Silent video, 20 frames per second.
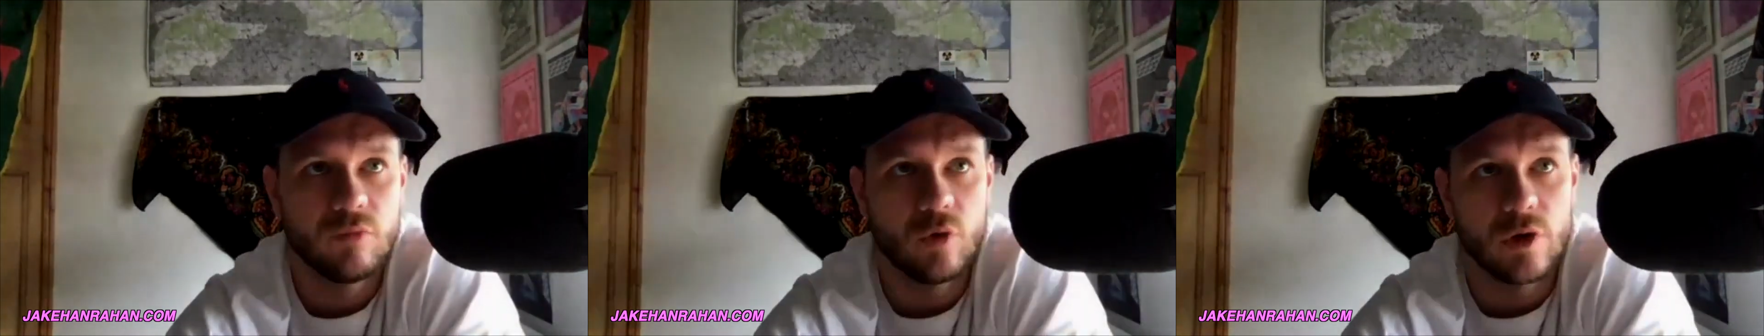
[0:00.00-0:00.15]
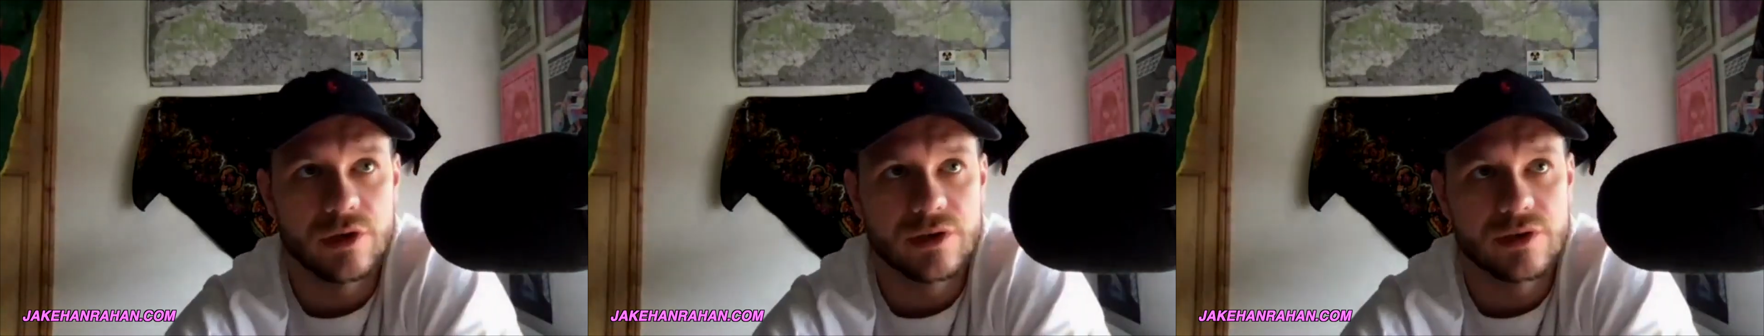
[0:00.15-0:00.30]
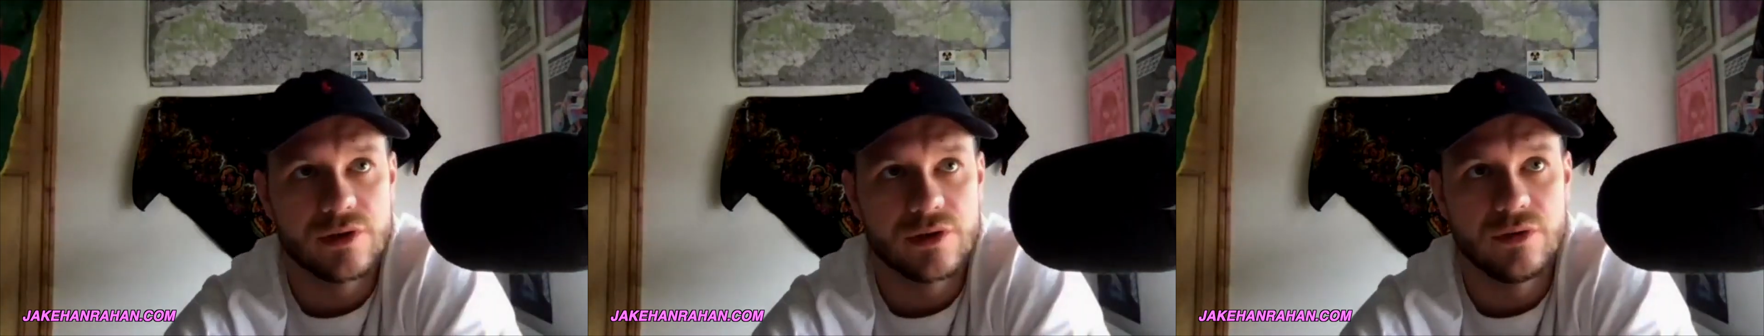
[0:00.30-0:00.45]

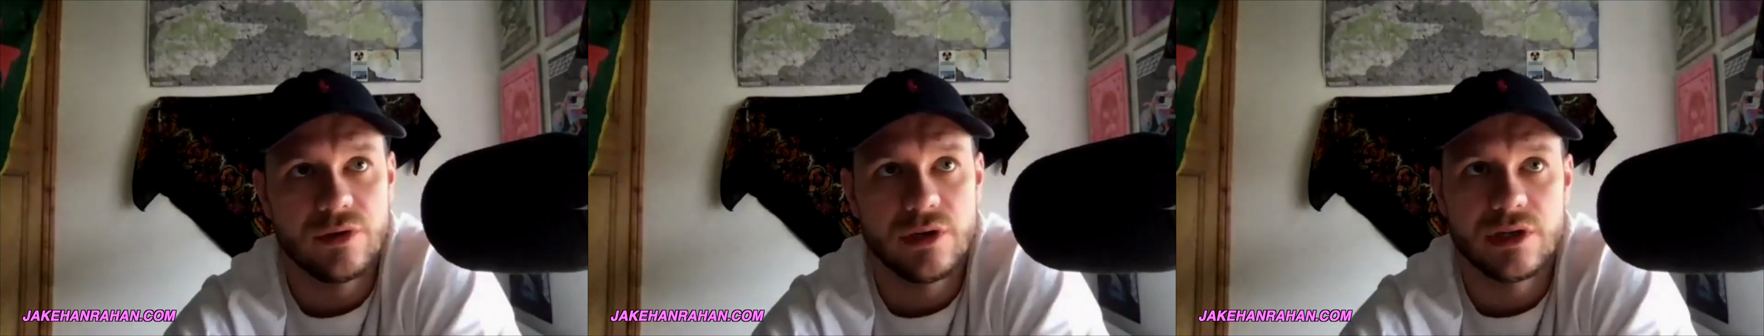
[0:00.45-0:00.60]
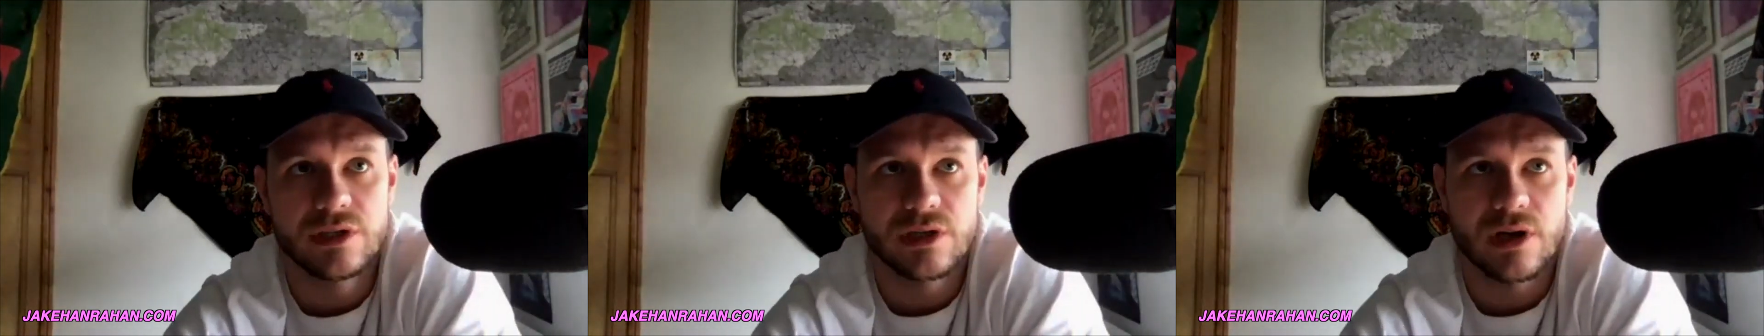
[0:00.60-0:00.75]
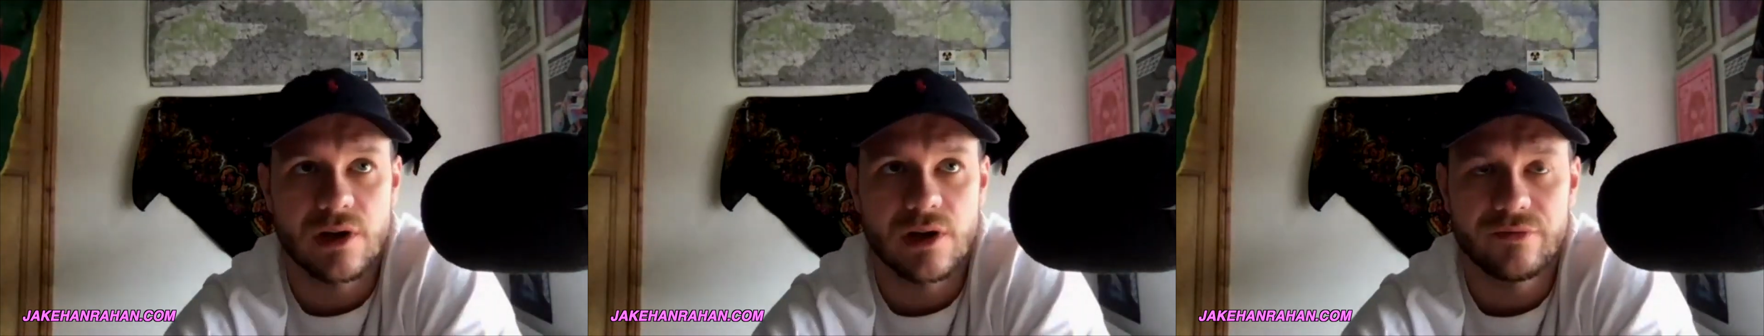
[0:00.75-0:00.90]
what two
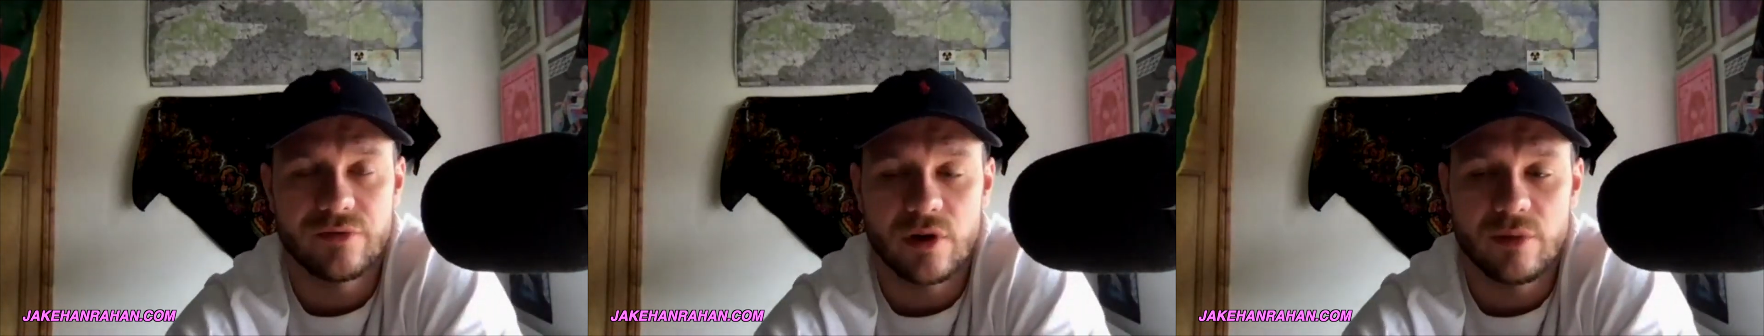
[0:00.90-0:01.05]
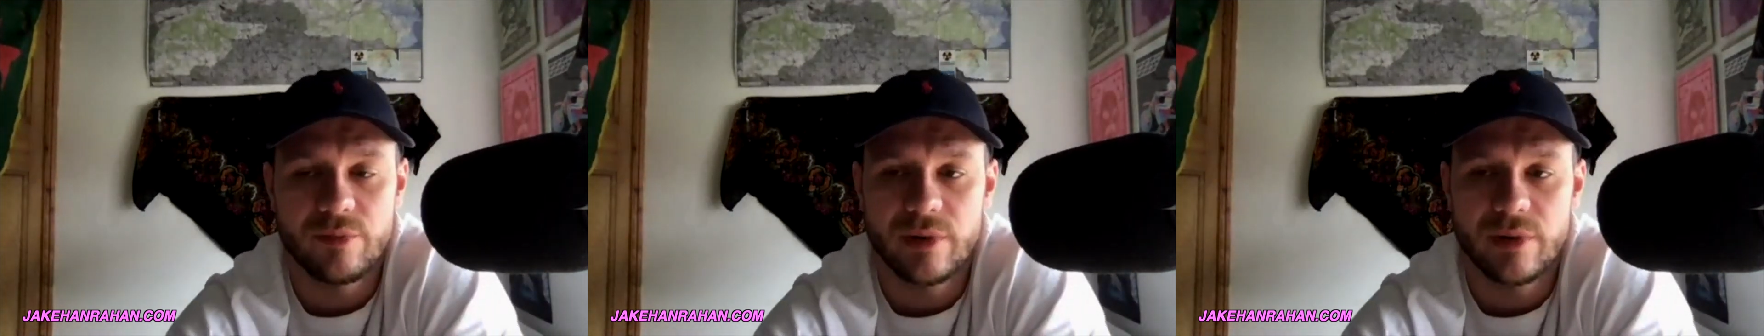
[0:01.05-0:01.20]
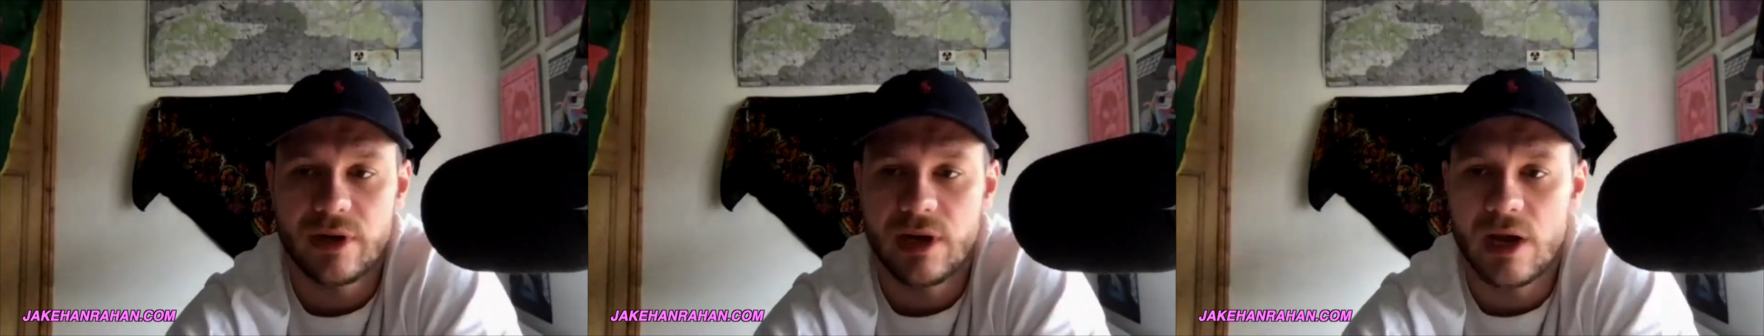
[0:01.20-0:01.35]
years
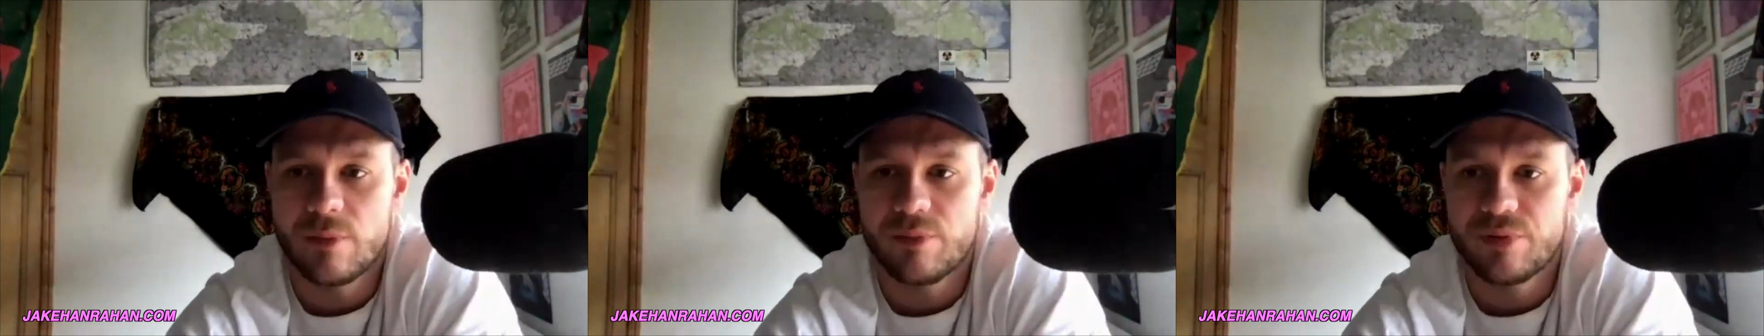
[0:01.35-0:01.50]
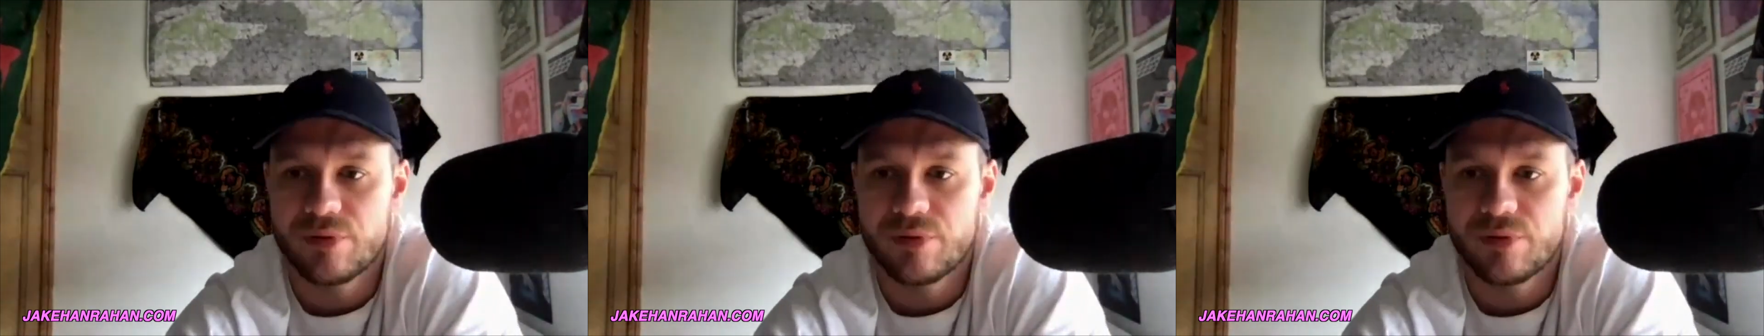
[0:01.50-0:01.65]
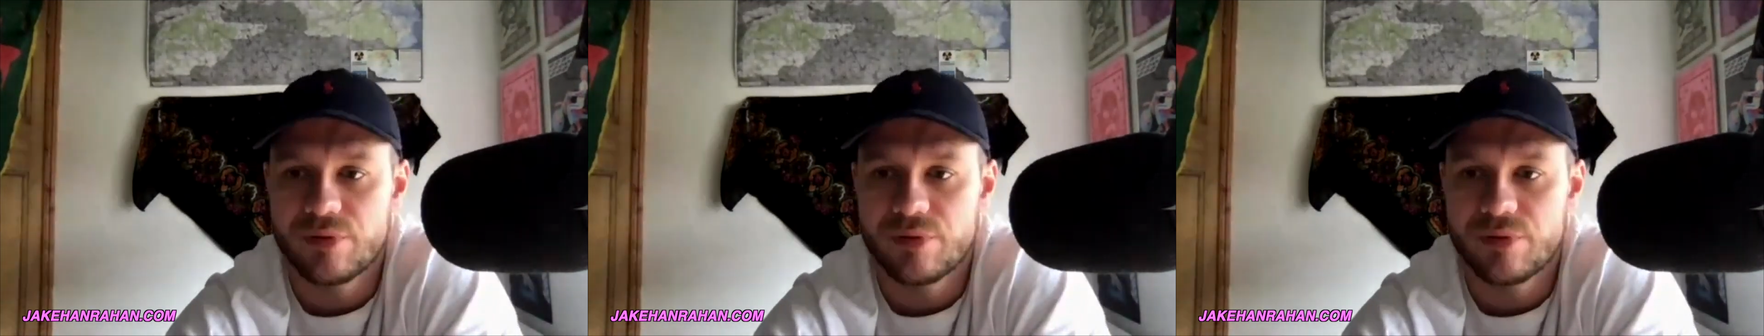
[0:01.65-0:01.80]
after I'd been out
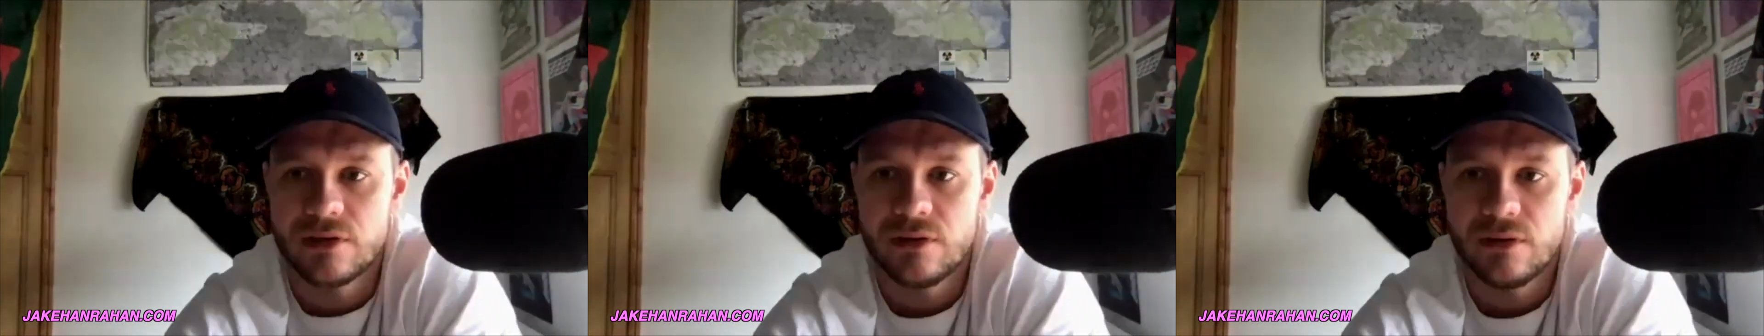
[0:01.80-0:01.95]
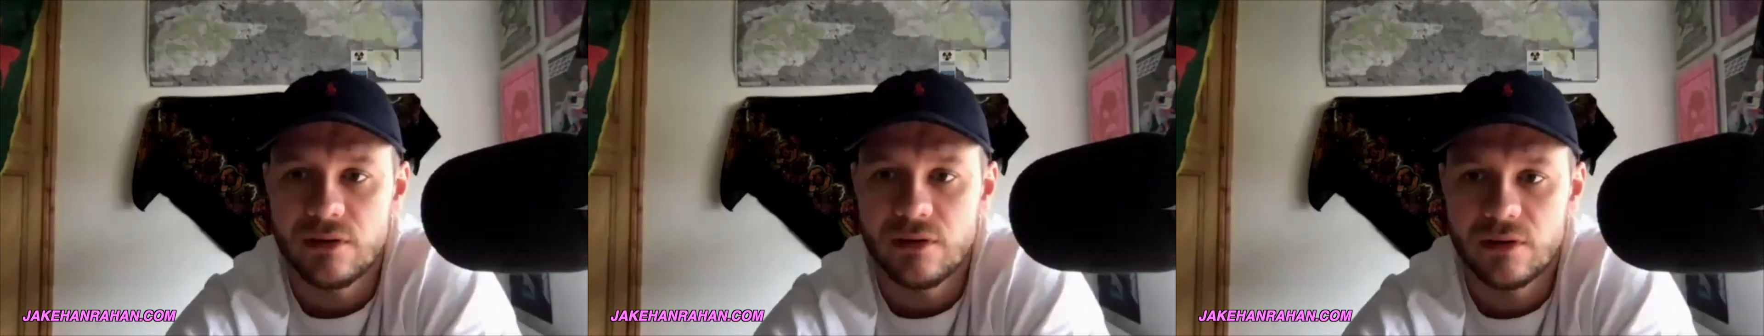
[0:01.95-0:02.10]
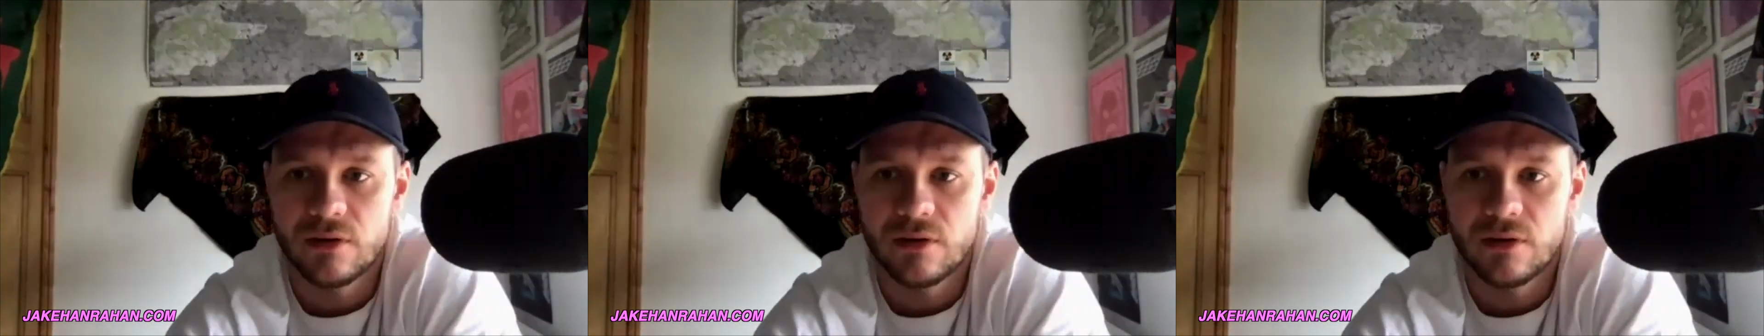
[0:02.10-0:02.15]
of prison.